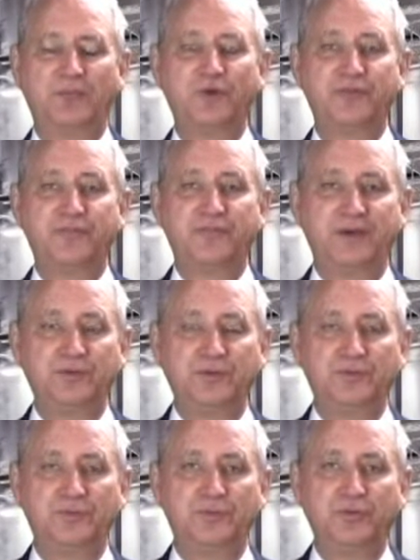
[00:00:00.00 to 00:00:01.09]
I'm one of the
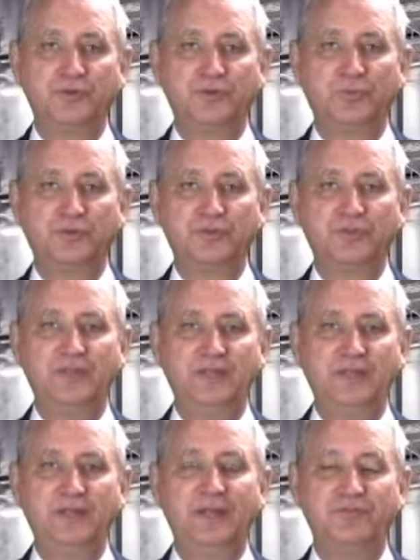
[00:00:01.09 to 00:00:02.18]
founders and principals
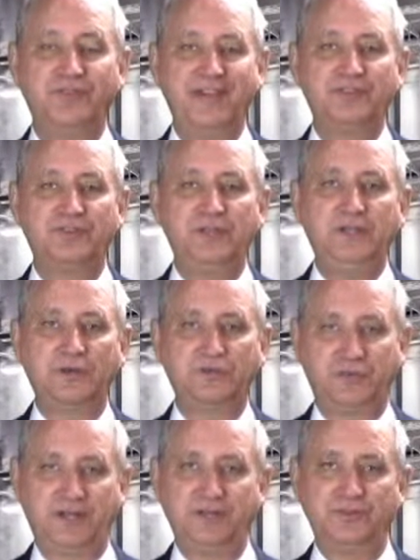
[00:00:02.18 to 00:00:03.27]
in Advanced
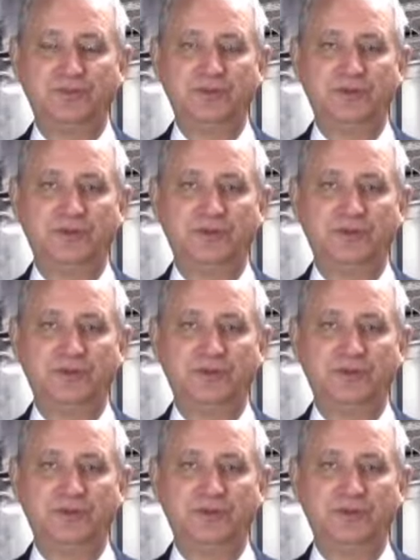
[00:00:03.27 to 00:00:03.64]
EcoScience.